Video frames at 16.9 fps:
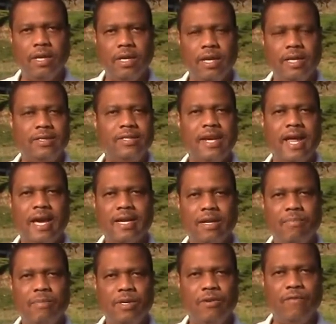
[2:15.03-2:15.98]
It's not
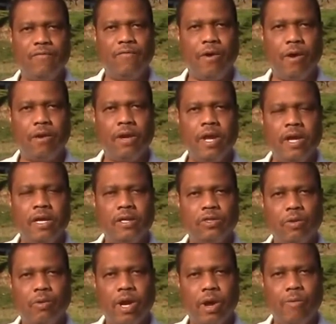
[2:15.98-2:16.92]
gonna be your fault. And
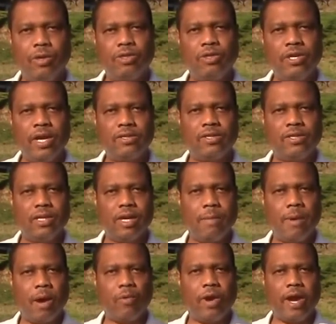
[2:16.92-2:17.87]
so what I want you guys to think
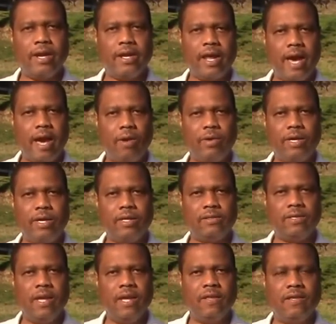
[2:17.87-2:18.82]
about right now
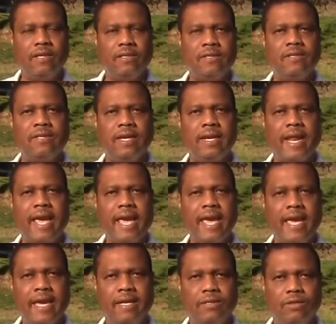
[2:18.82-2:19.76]
is, this is an
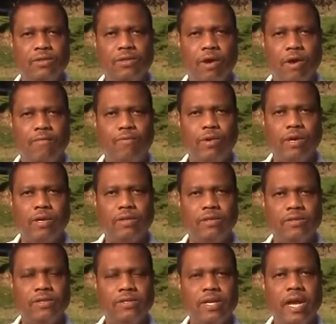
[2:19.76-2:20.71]
and software.
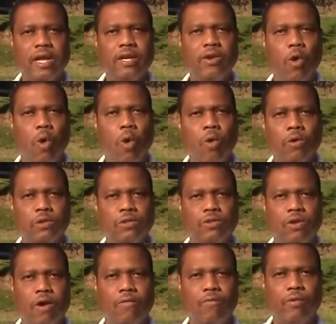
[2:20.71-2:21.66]
This is not an or
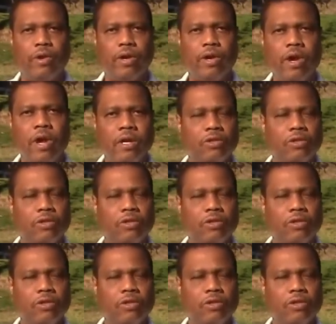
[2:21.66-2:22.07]
software.